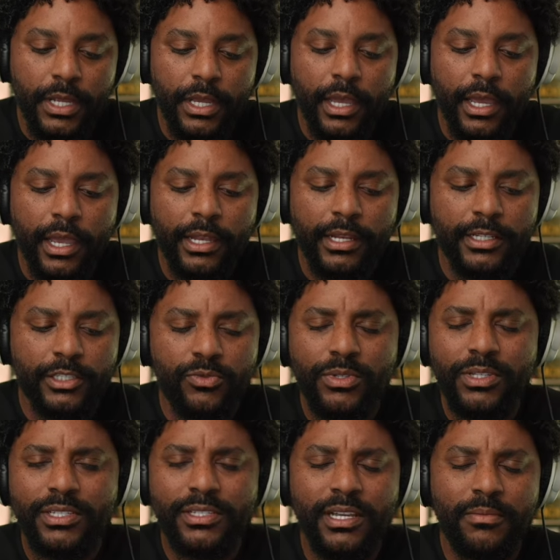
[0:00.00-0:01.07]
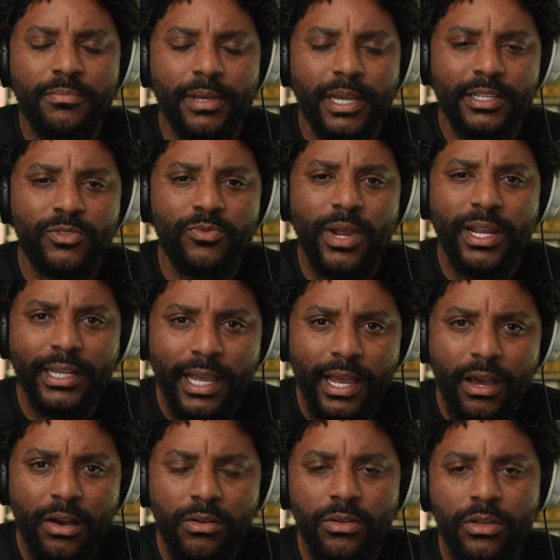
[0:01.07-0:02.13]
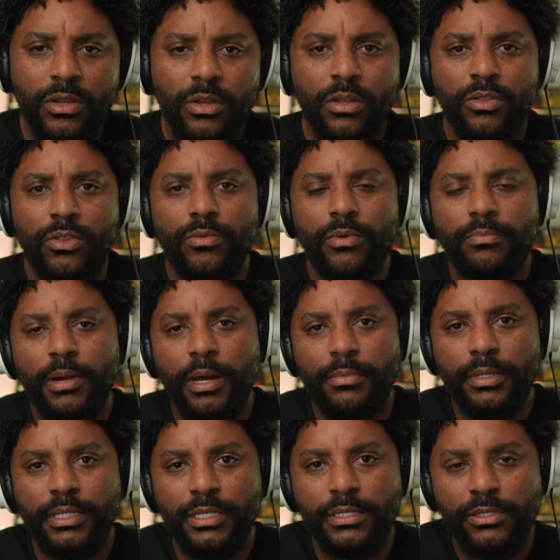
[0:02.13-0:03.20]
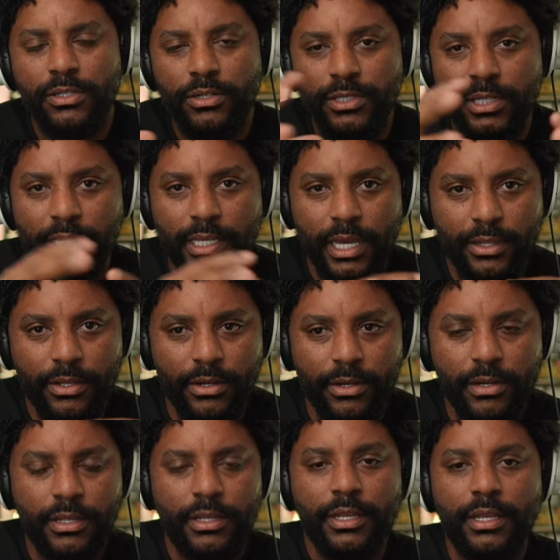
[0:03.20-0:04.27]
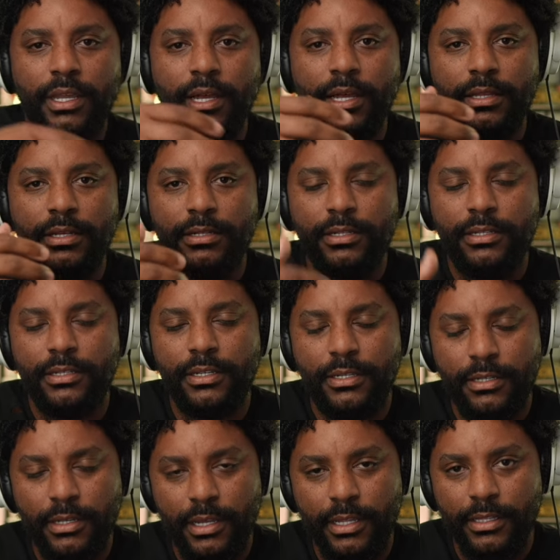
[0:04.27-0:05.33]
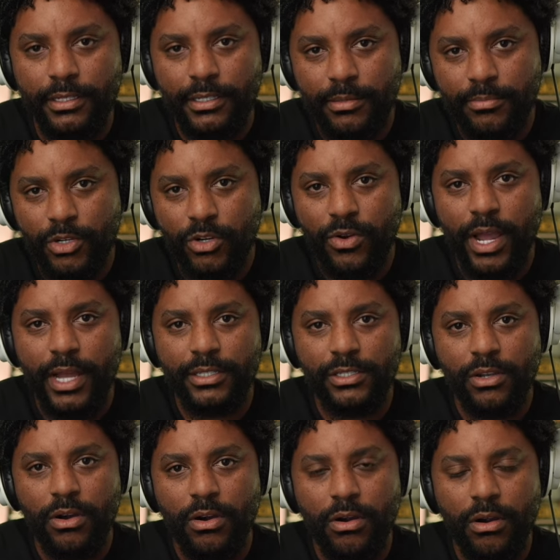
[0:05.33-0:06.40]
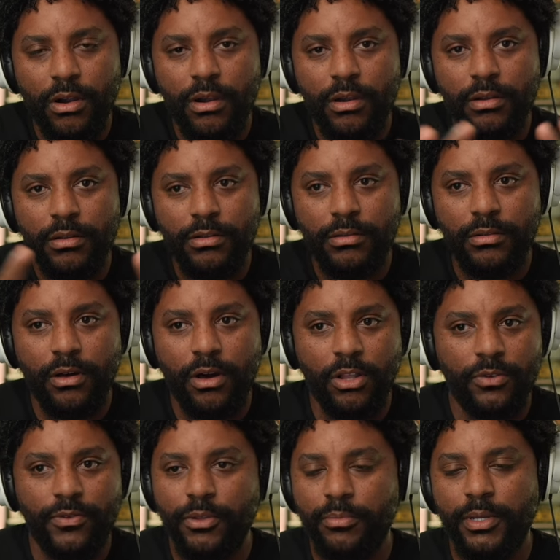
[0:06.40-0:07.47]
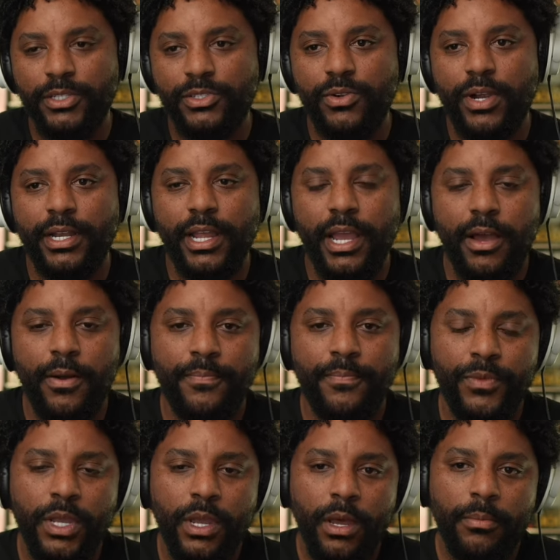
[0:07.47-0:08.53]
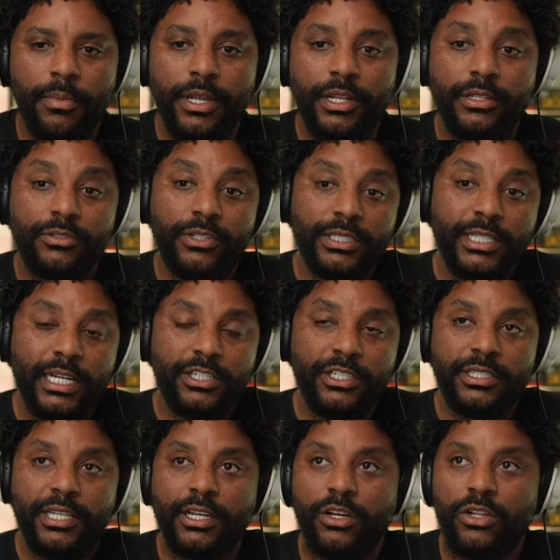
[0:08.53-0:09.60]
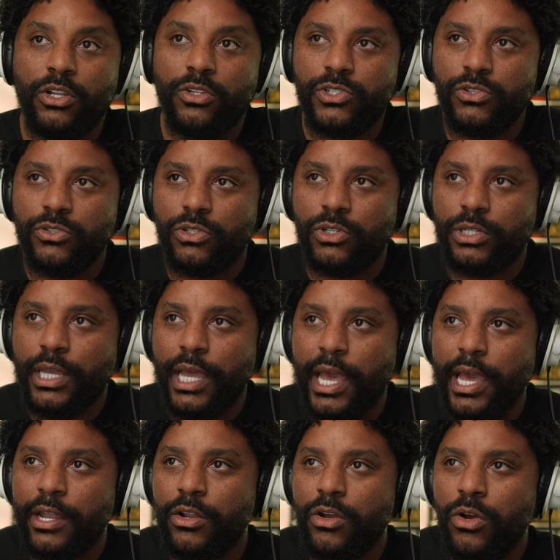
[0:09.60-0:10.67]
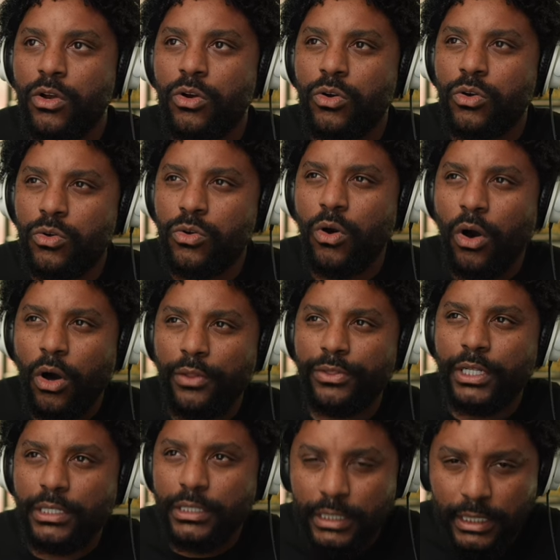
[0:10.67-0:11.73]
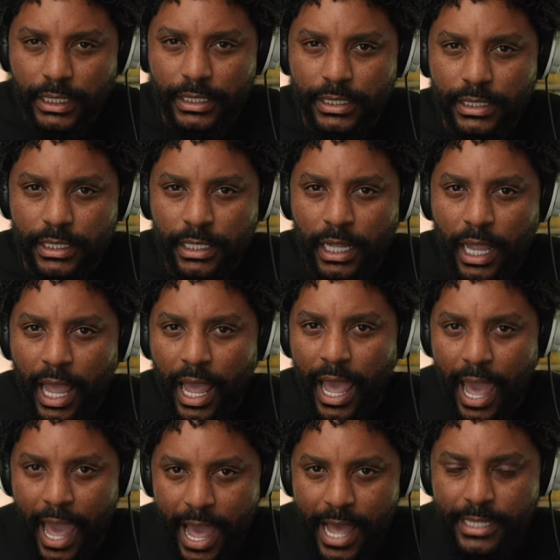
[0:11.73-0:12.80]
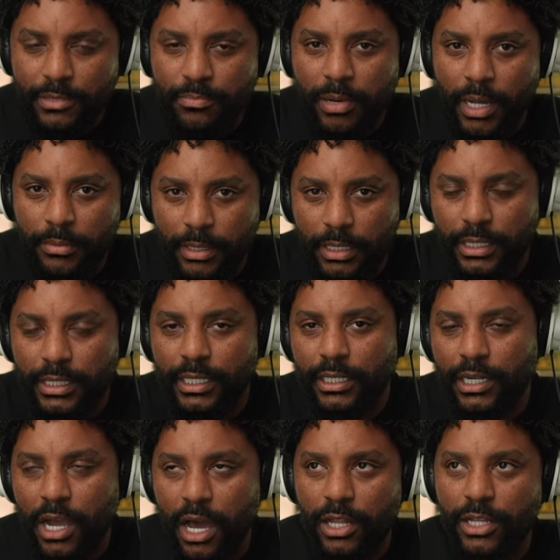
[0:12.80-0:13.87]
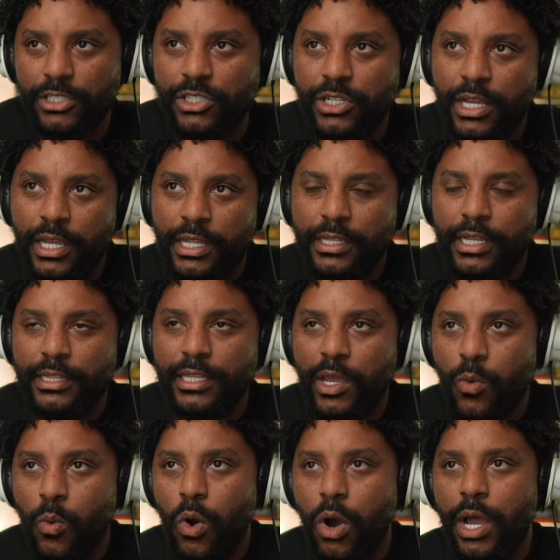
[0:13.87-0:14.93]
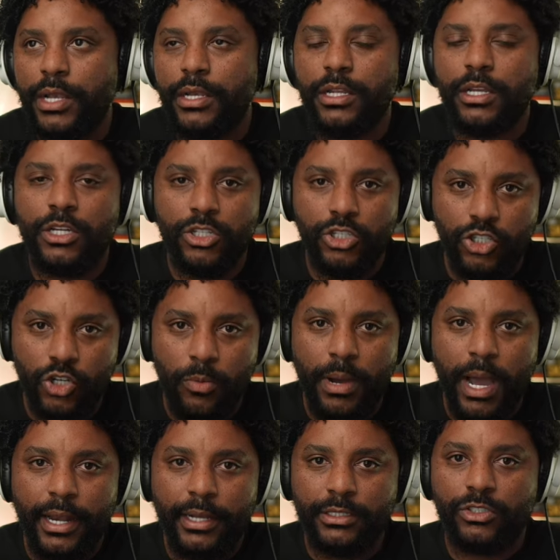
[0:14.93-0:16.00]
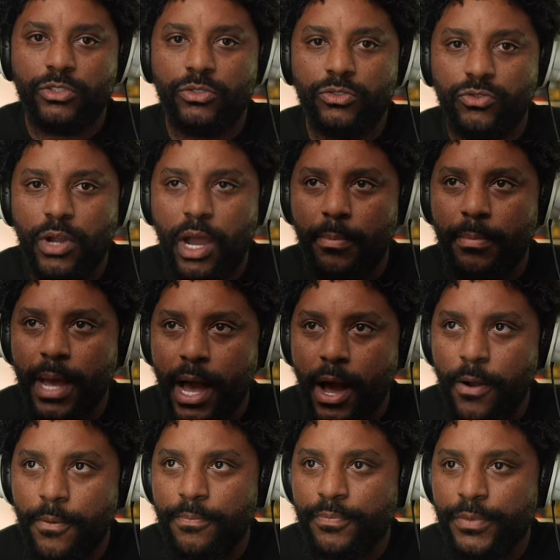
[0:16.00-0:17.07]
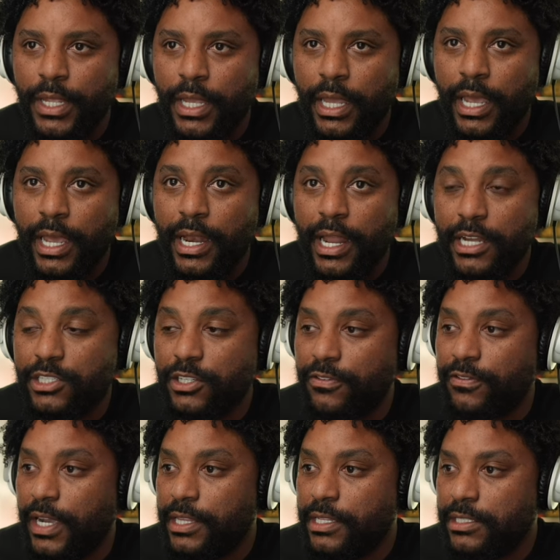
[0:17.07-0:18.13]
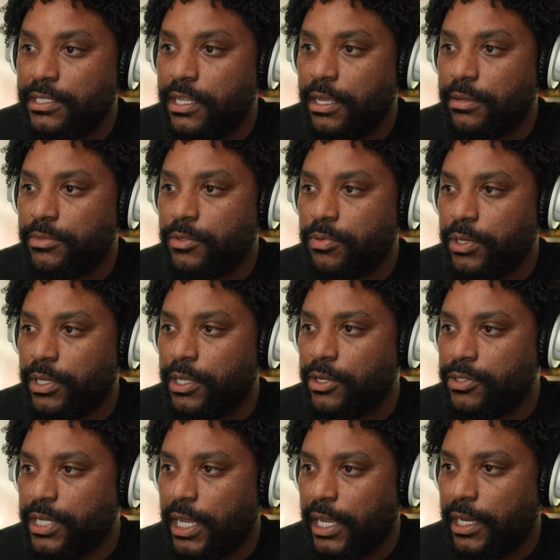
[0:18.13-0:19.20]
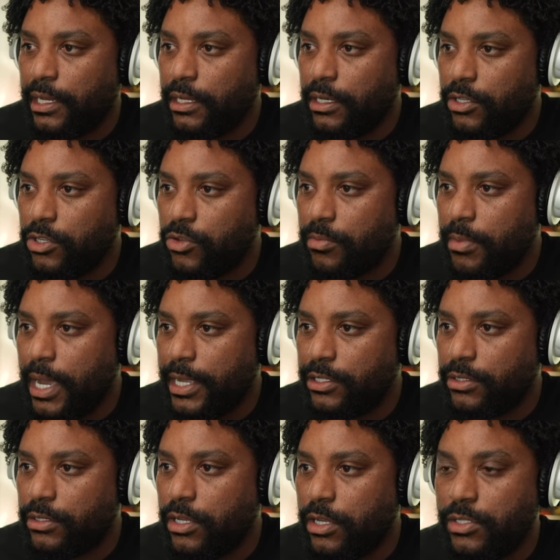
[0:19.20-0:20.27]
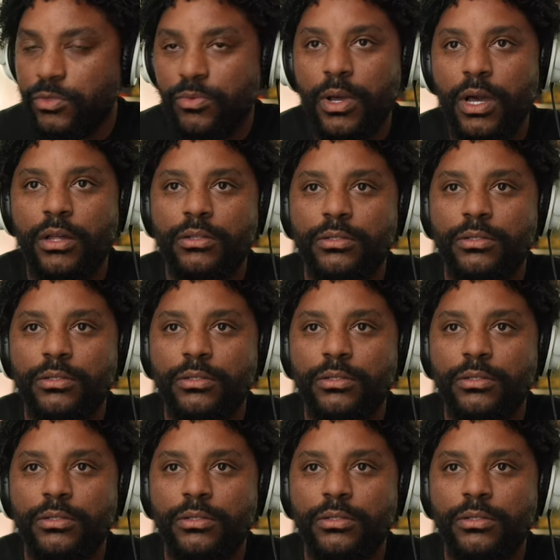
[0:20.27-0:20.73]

And it's really said best. Right now, the Republicans are together and the and the Democrats are all over the place right now. But let's actually take a closer look at who on the list has publicly acknowledged that they want Joe Biden to drop out and actually find these names pretty entertaining and you might as well.